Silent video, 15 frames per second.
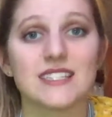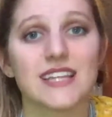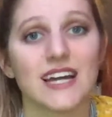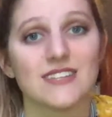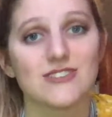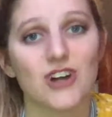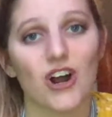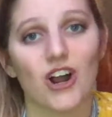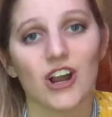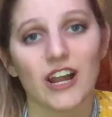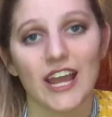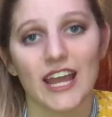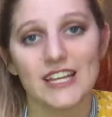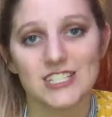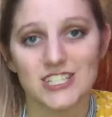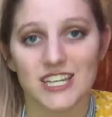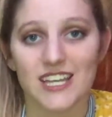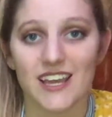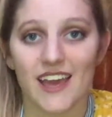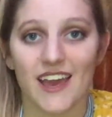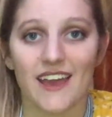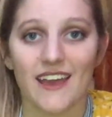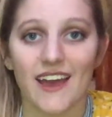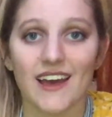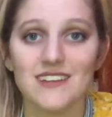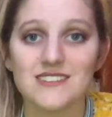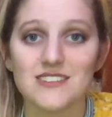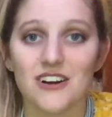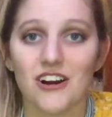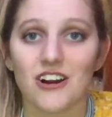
That's RheasReads.